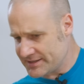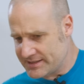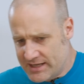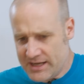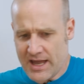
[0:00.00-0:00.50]

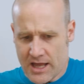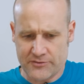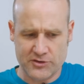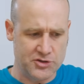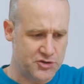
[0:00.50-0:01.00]
skidding out
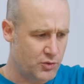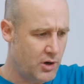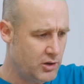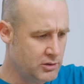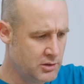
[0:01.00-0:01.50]
of
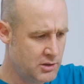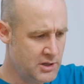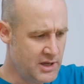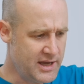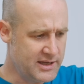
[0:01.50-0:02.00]
control
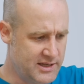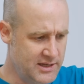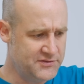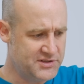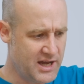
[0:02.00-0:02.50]
and
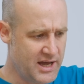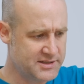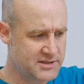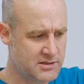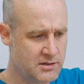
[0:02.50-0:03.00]
gives
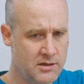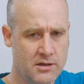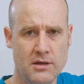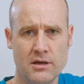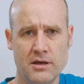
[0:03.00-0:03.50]
us
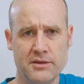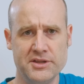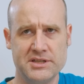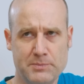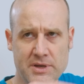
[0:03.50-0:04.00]

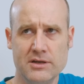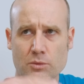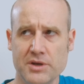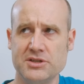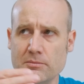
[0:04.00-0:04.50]
the speed at
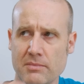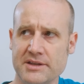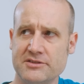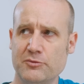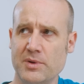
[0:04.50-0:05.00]
which it
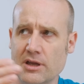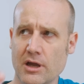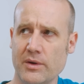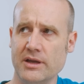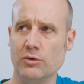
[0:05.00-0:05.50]
must have been
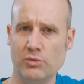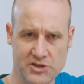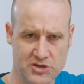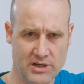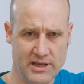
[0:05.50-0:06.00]
going
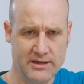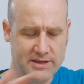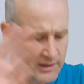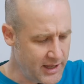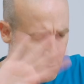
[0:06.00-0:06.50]
originally, and
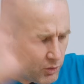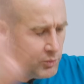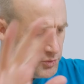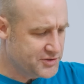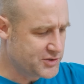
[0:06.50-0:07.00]
then later
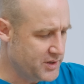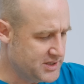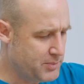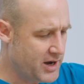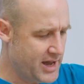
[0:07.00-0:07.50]
on we'll
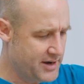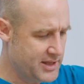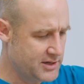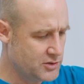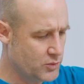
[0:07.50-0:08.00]
squeeze pi out of
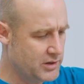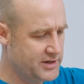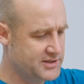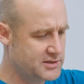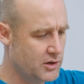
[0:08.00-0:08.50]
that, don't
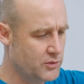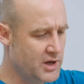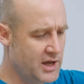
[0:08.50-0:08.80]
worry. So